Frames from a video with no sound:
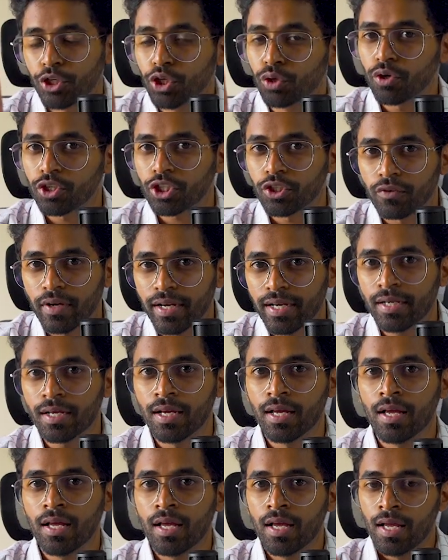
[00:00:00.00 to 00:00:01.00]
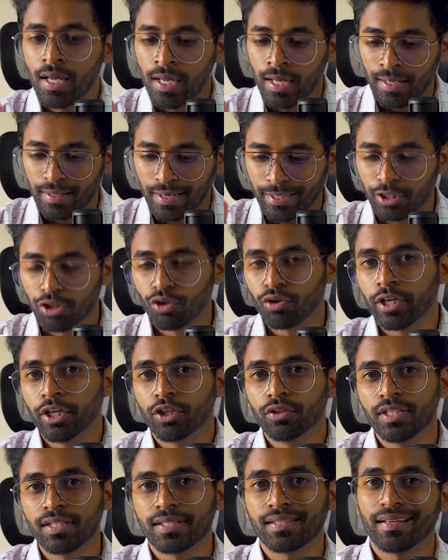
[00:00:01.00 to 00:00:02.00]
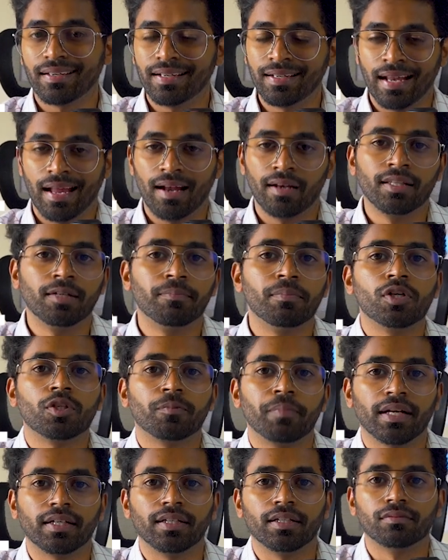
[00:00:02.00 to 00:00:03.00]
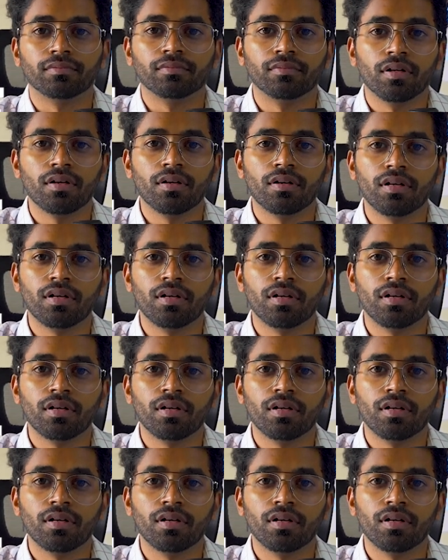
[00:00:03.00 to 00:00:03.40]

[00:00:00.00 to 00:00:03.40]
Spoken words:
New question, right? Let's look into this in another perspective.